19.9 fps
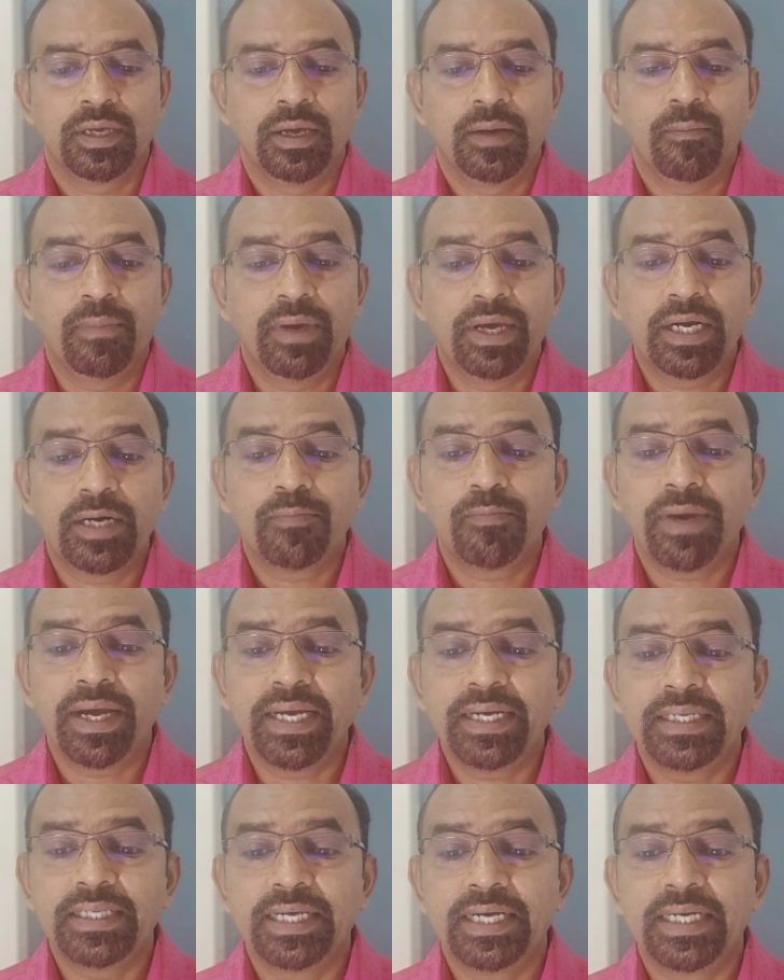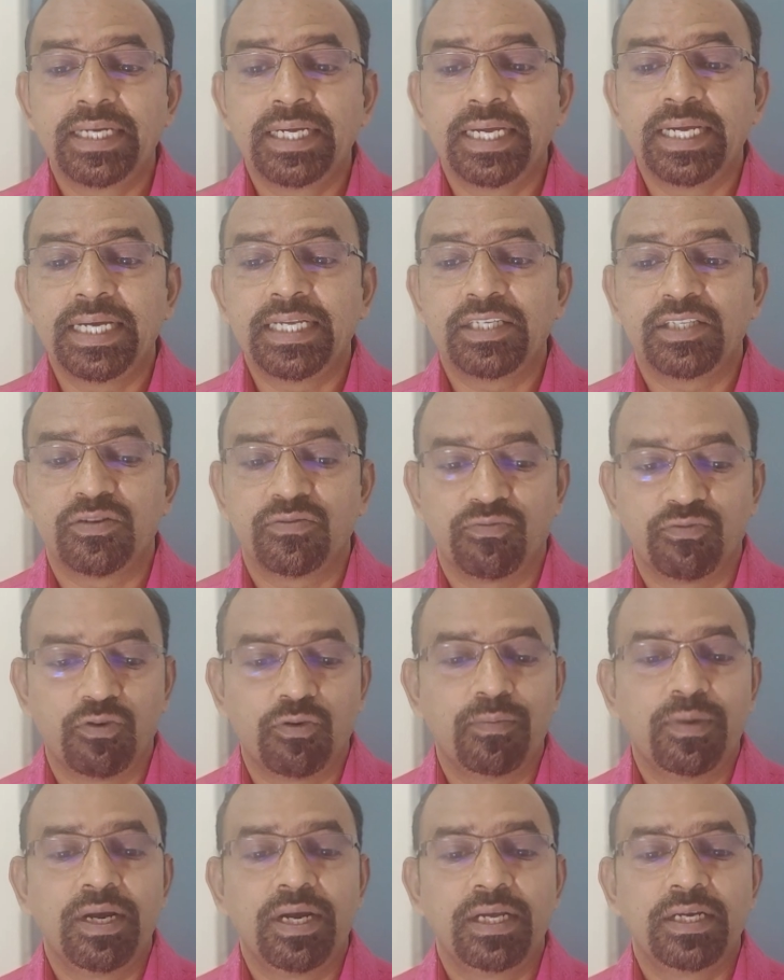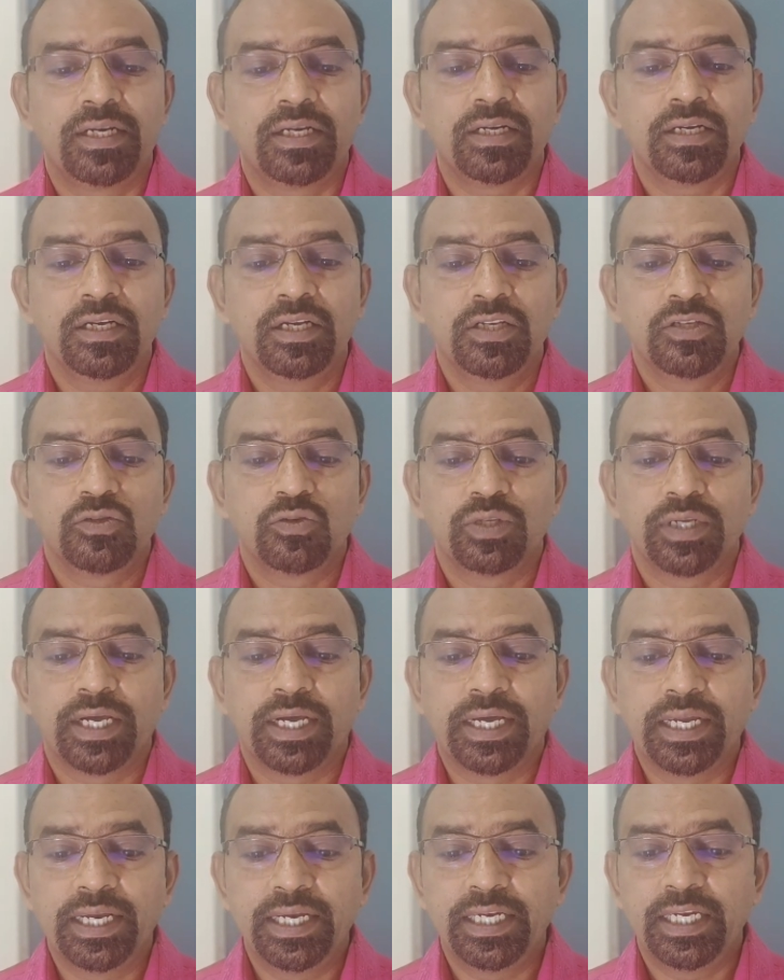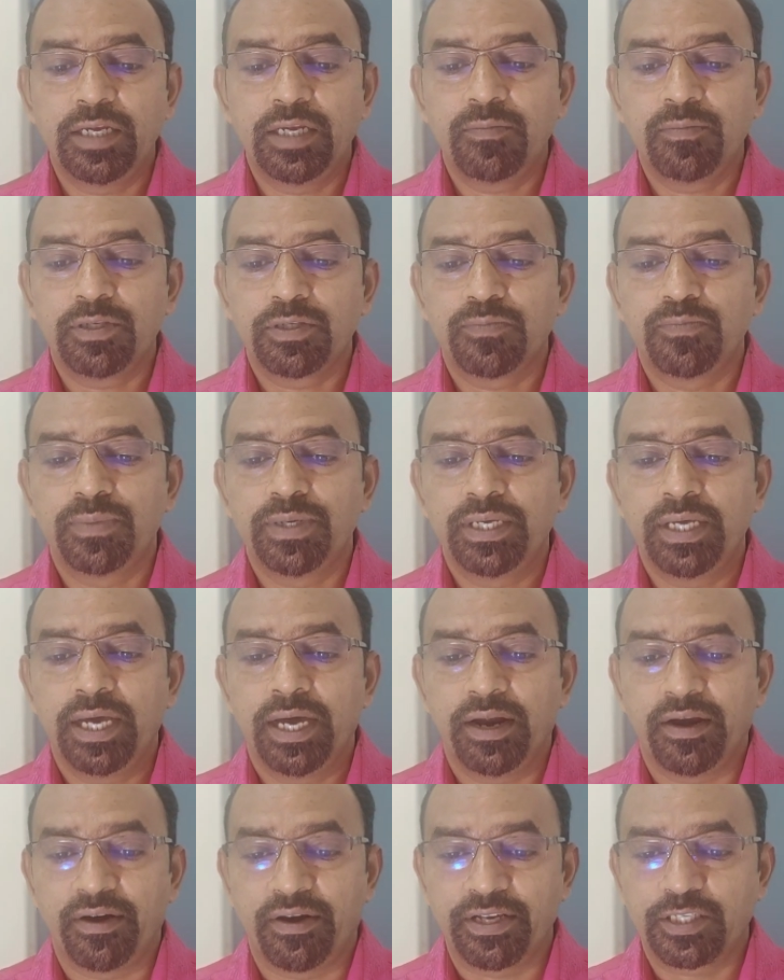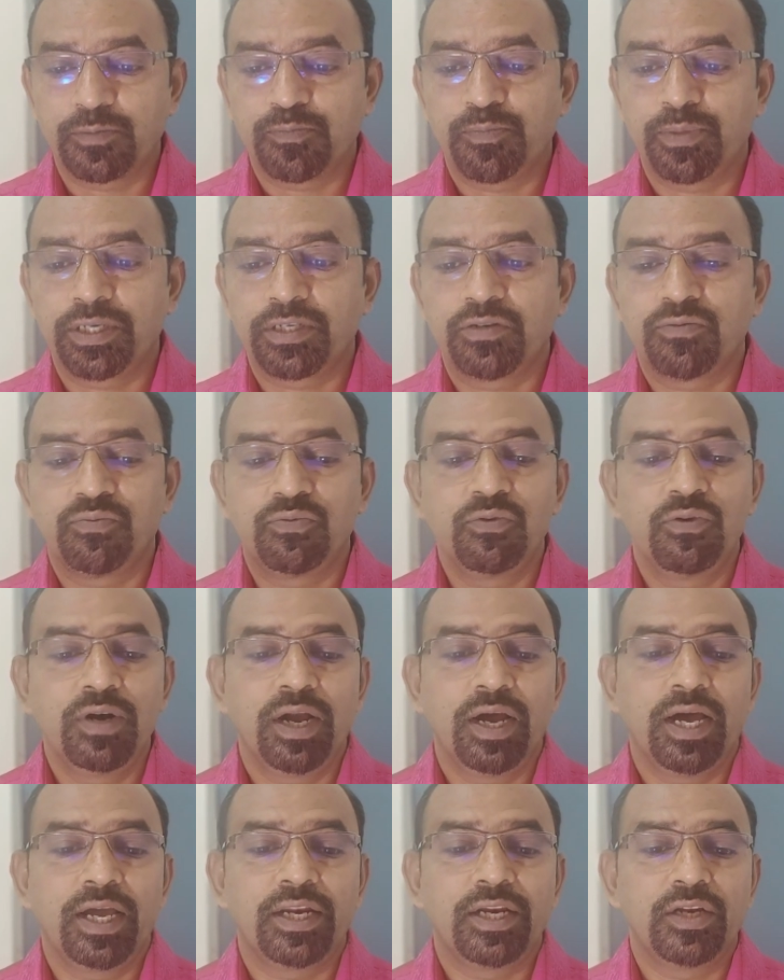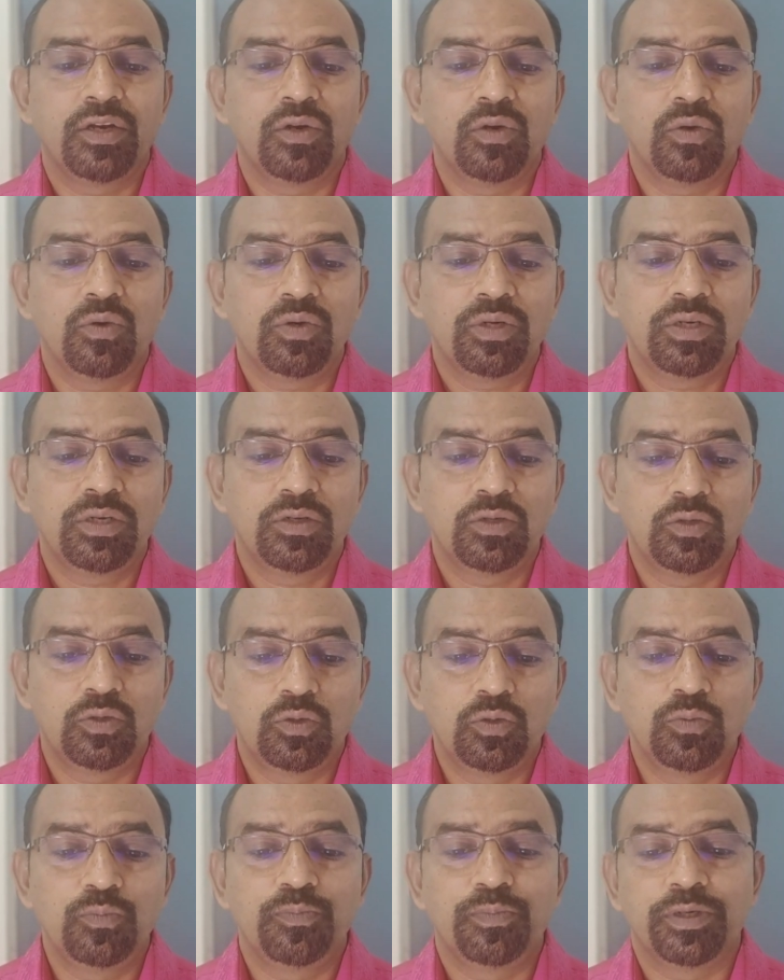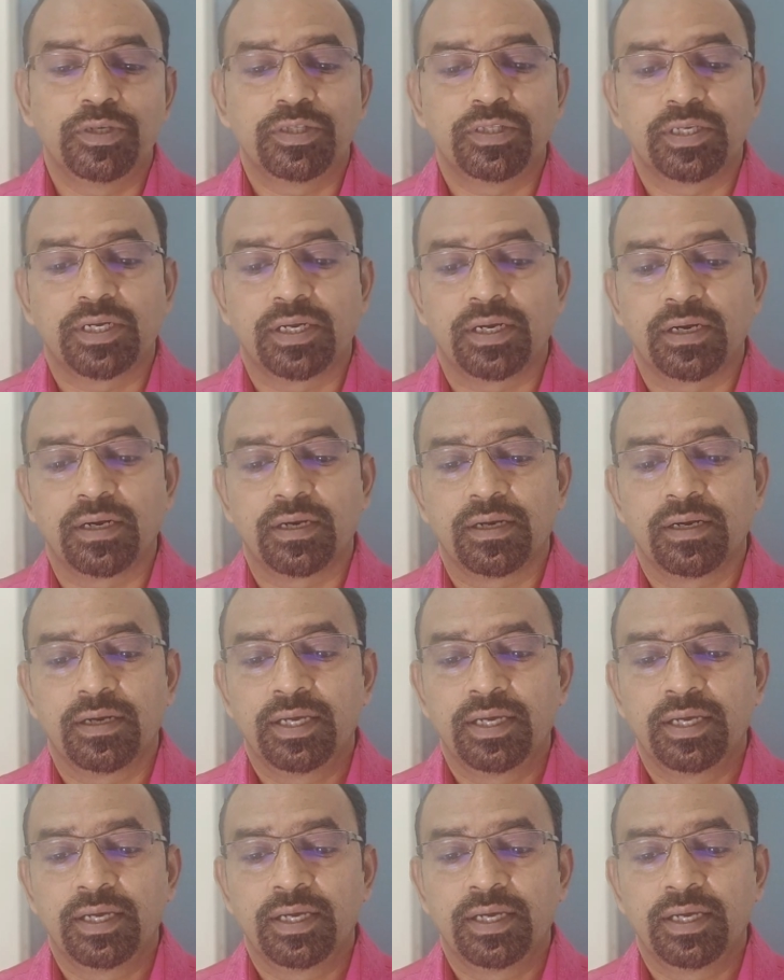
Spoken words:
Bear in mind that it is a formal letter, so the greeting must be respectful and not too personal.